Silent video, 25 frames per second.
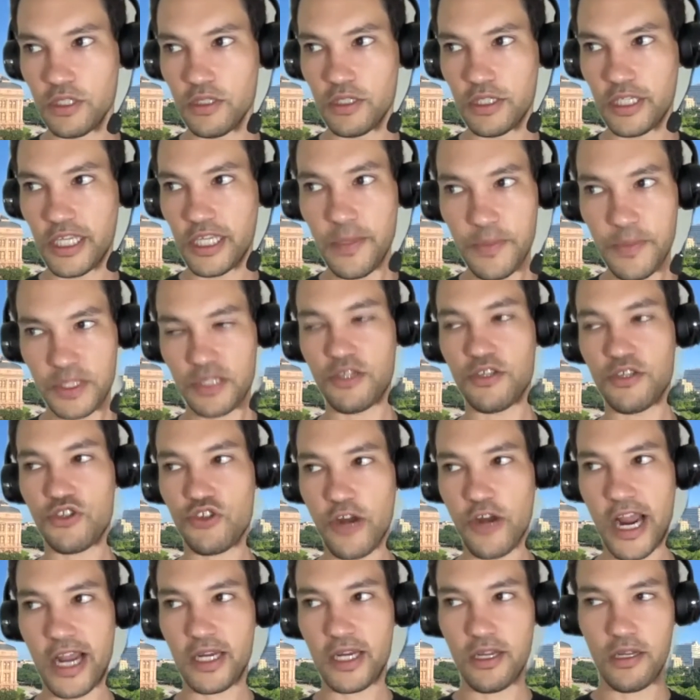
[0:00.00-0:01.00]
keep us
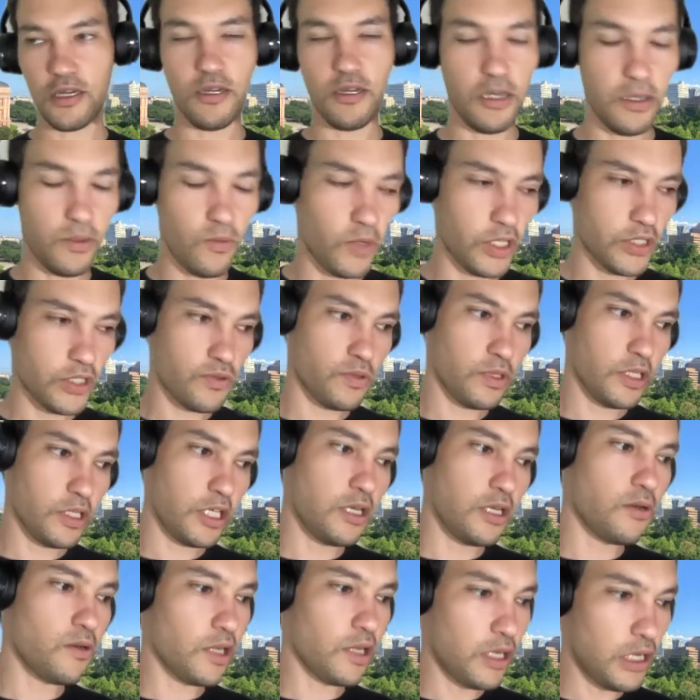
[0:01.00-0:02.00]
distracted on what's really
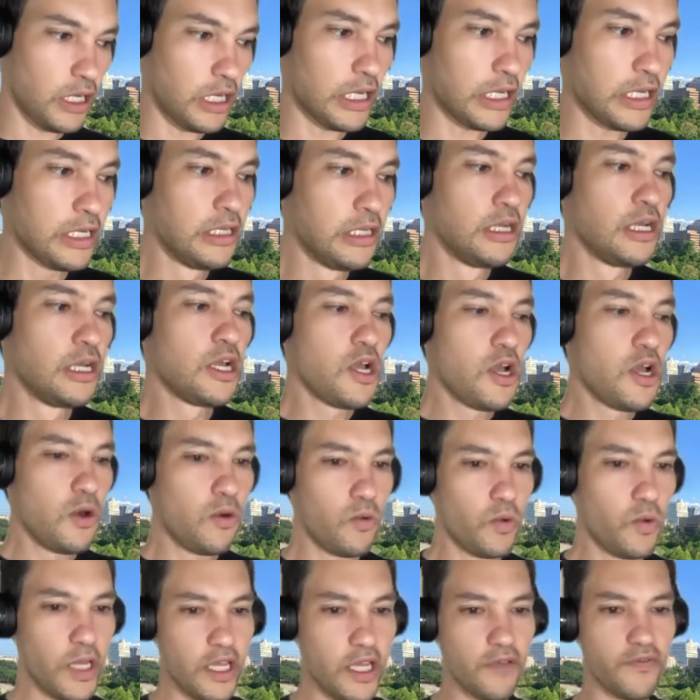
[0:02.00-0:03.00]
going on.
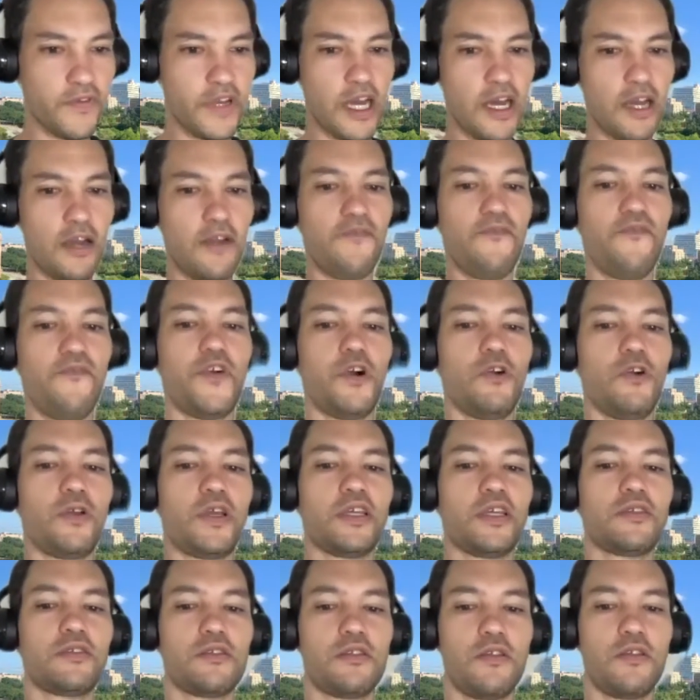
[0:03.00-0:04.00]
We've got to
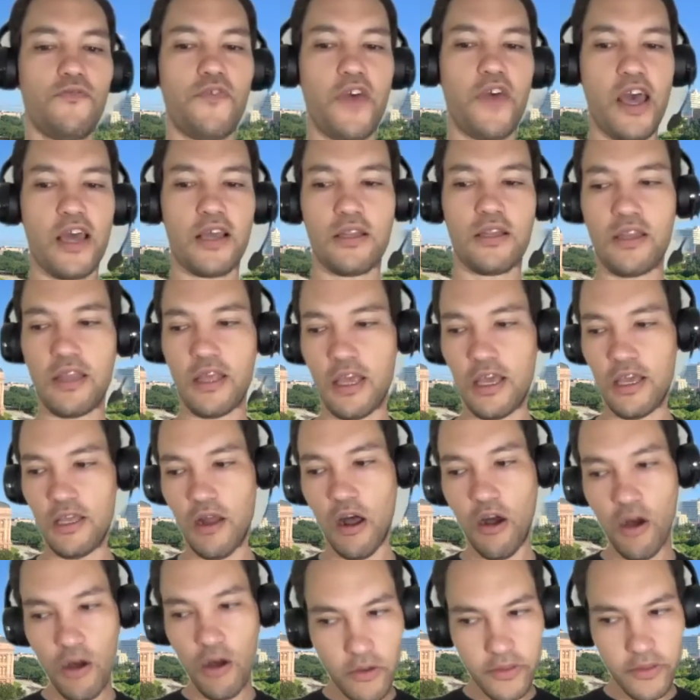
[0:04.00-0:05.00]
focus the fact that
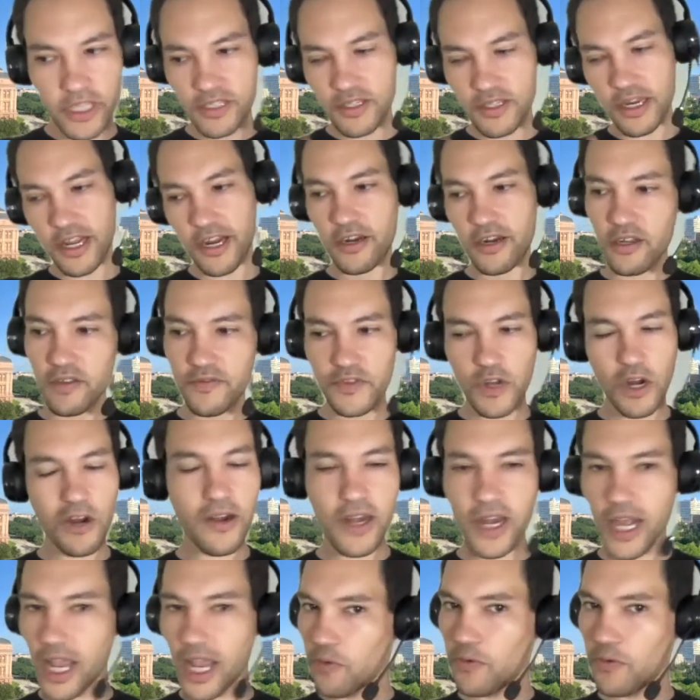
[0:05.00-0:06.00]
all these narratives are
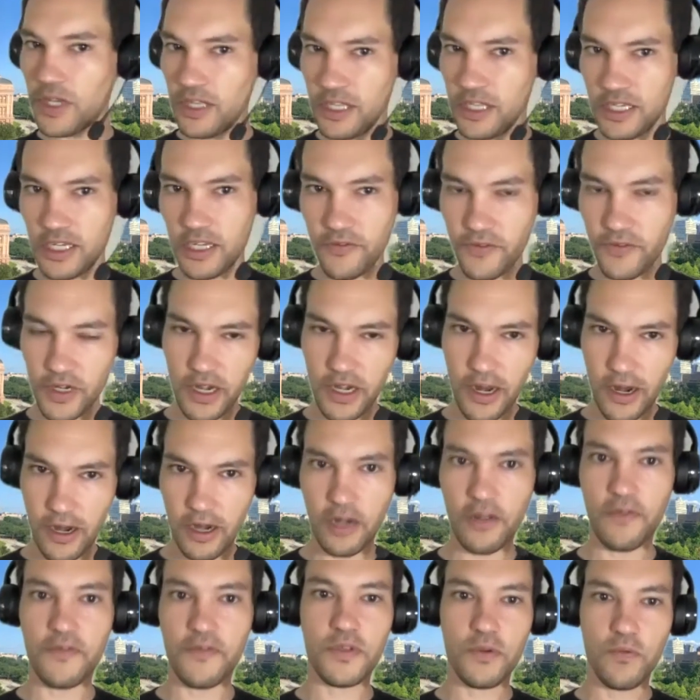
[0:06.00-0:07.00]
not really different
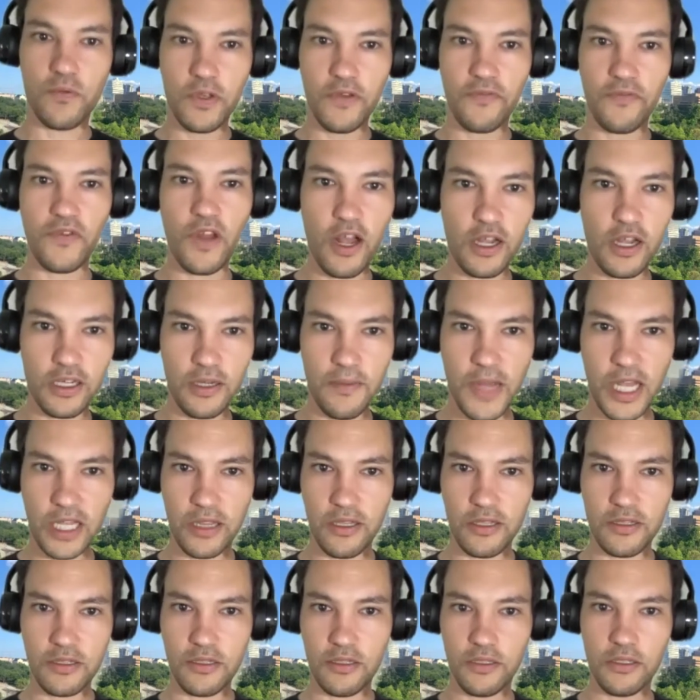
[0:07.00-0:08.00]
narratives. And we've talked about
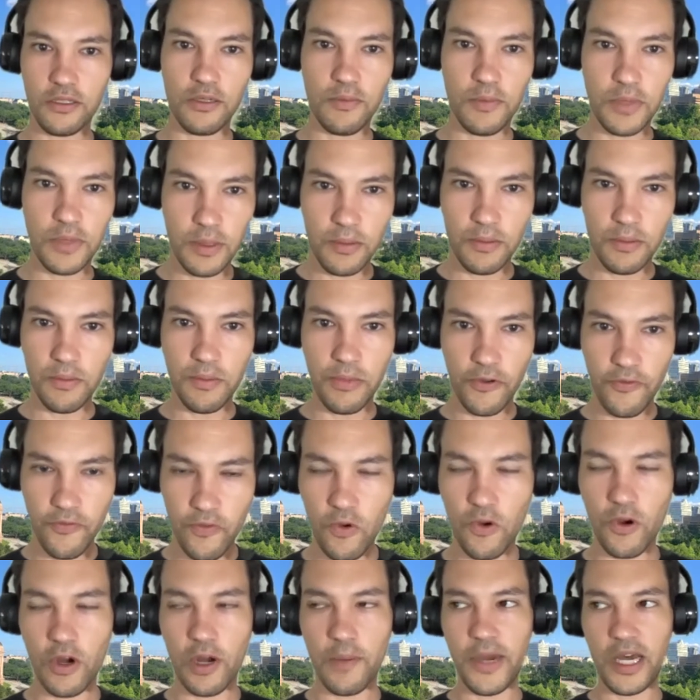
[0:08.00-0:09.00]
this a little bit
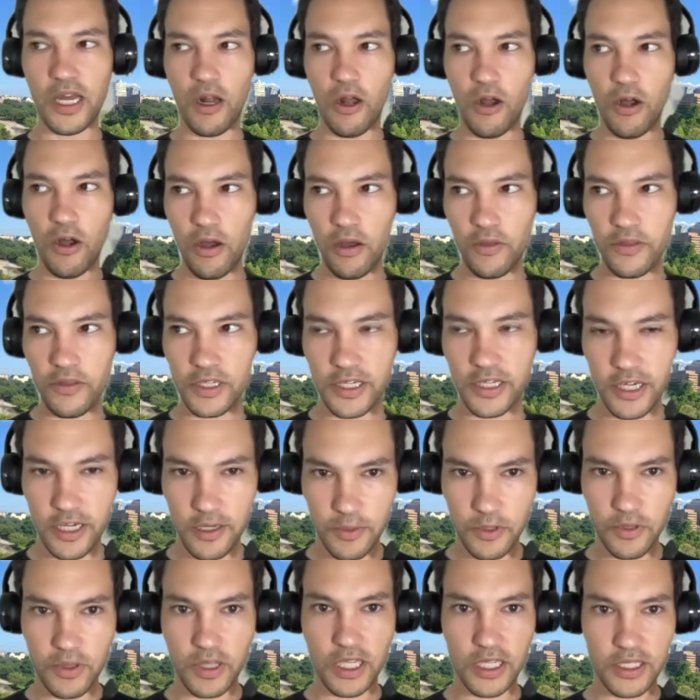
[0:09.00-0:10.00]
before about all the
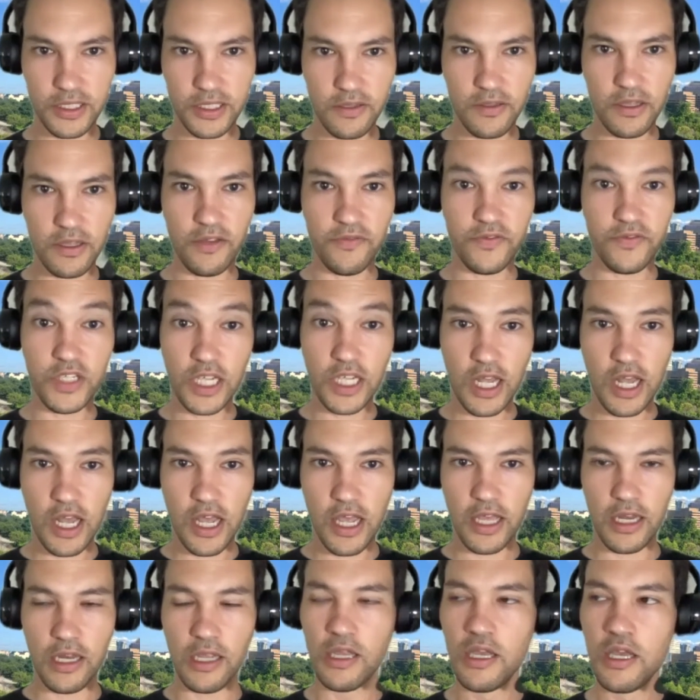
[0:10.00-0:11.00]
terrible things that they've
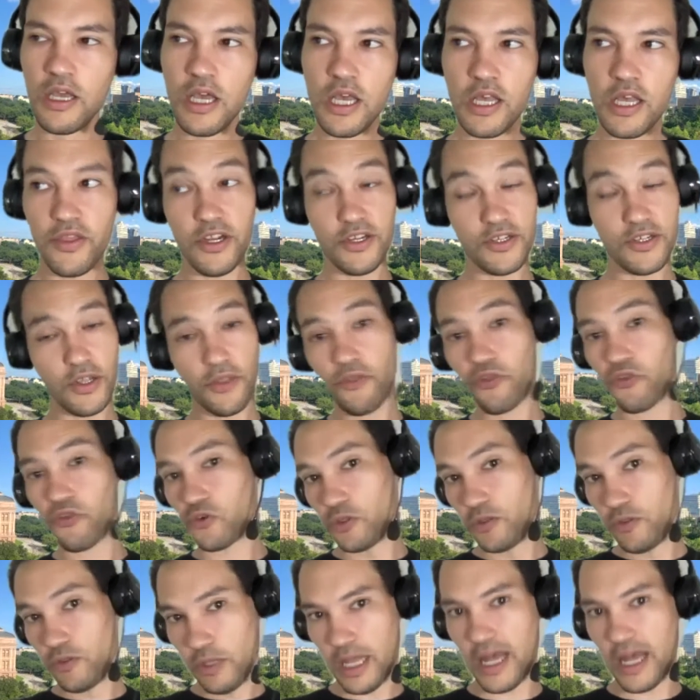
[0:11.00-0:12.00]
done. There's a
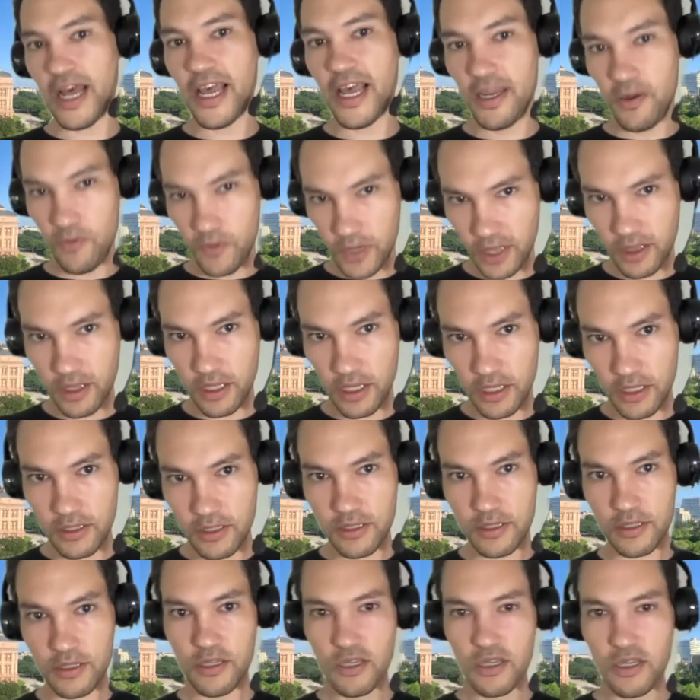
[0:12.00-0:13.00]
through line with
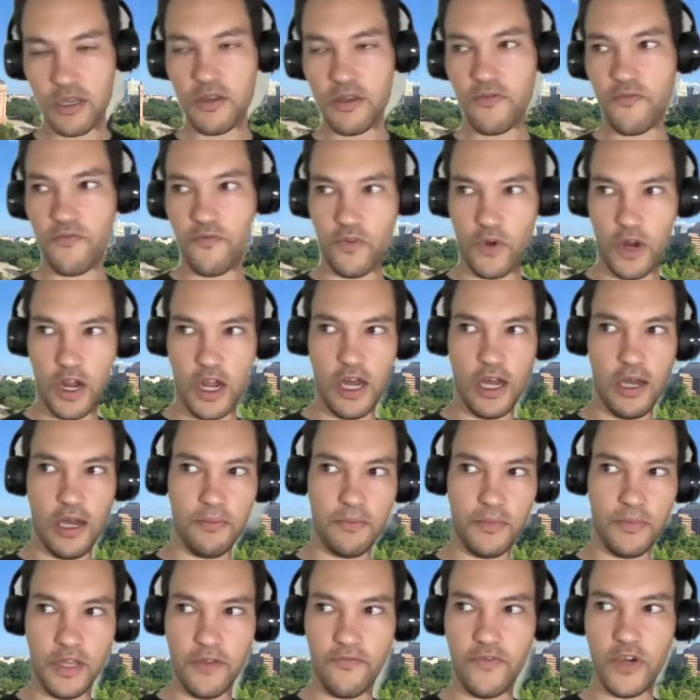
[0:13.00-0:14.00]
this,
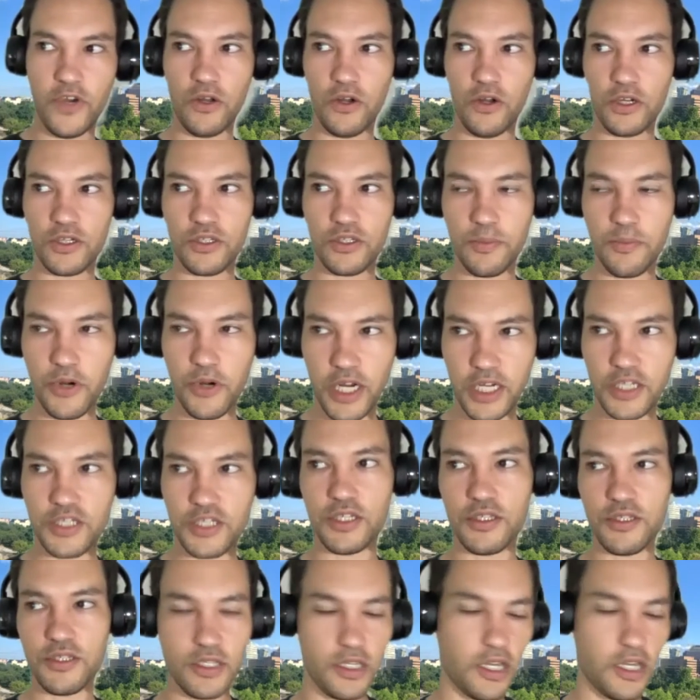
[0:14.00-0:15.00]
from the voter
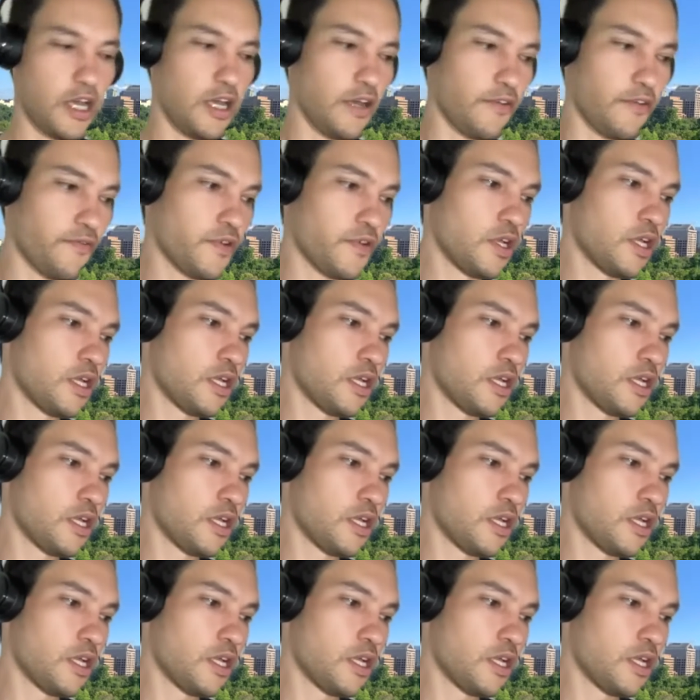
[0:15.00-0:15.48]
suppression stuff